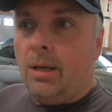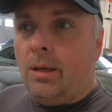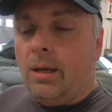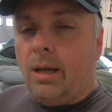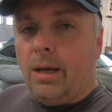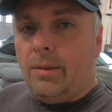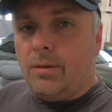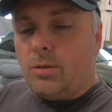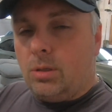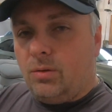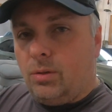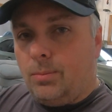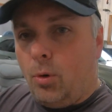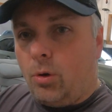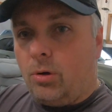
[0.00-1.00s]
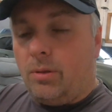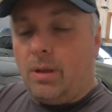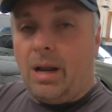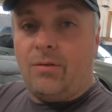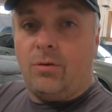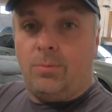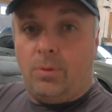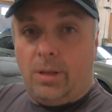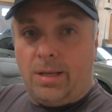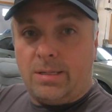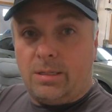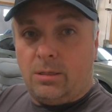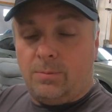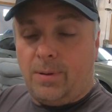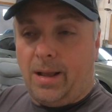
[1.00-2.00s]
the servo motor that I've
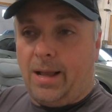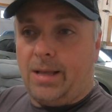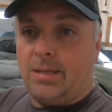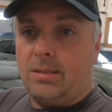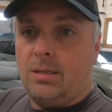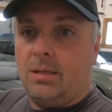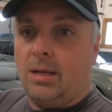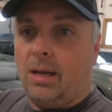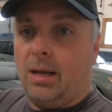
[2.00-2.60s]
replaced in the past,